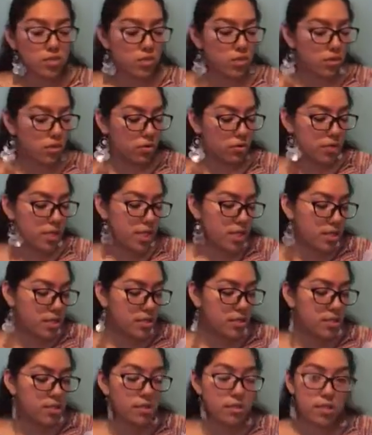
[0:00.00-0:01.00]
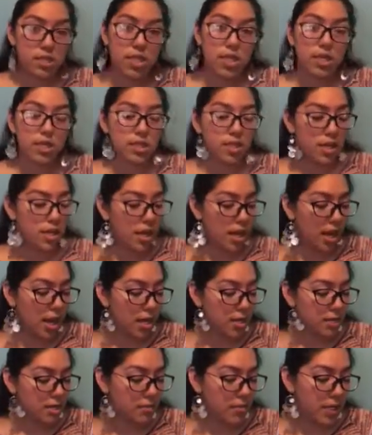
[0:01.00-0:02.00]
So that's another thing that I
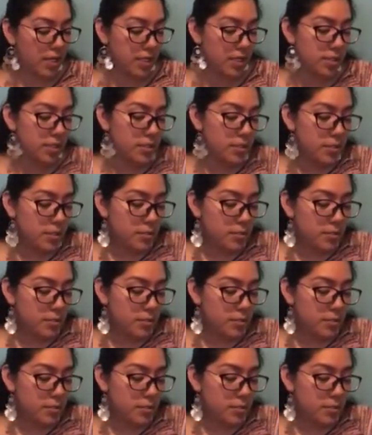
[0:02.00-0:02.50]
had in mind.